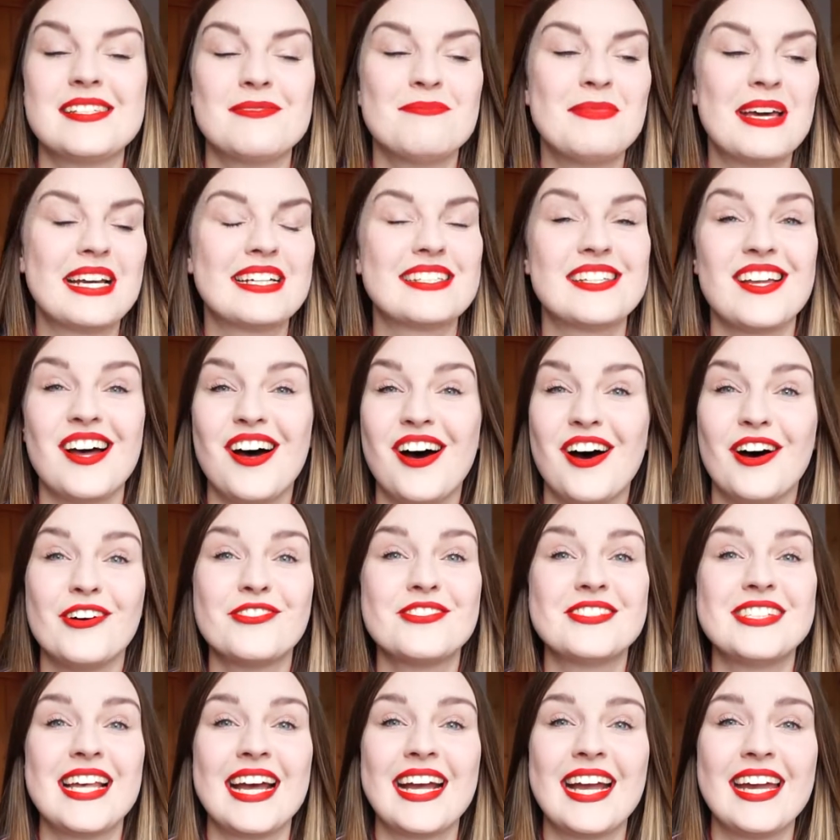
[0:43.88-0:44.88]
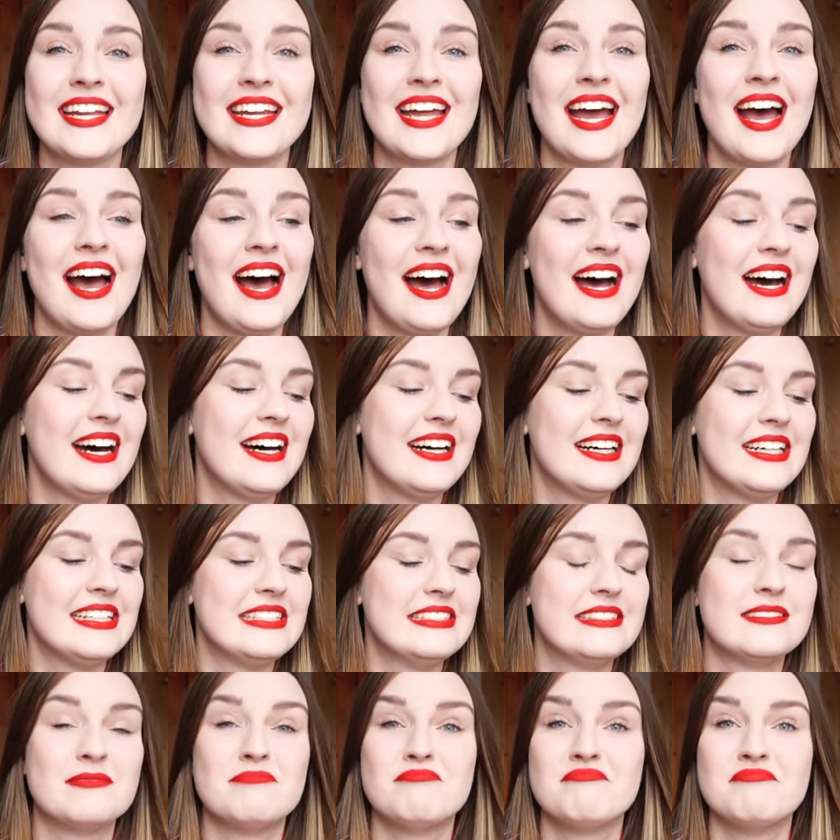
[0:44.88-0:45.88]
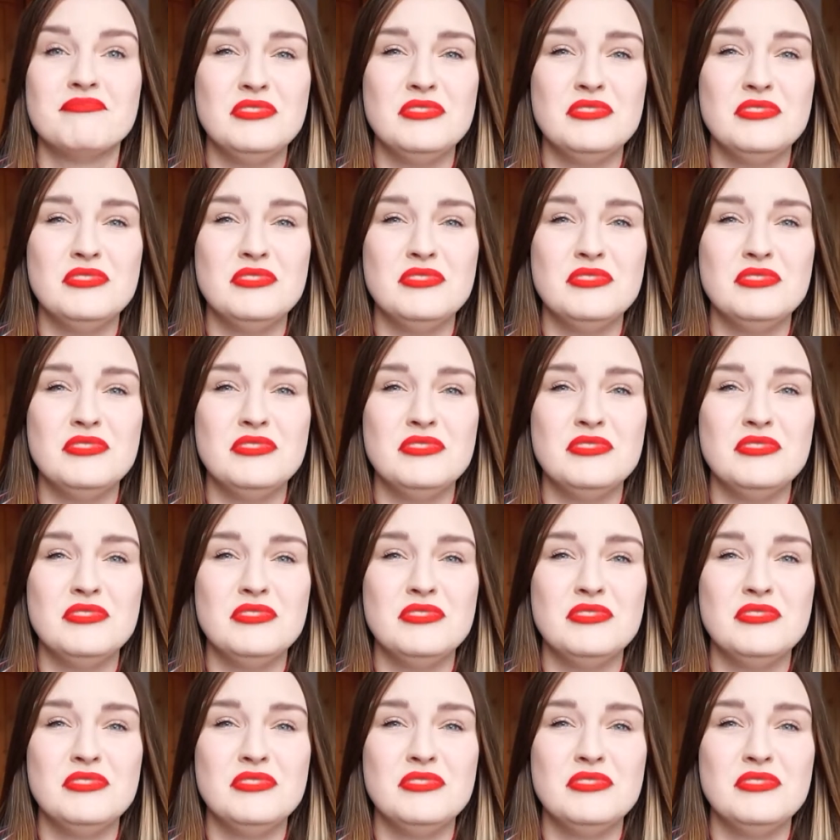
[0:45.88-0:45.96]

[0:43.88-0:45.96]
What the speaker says: a mix of secondhand,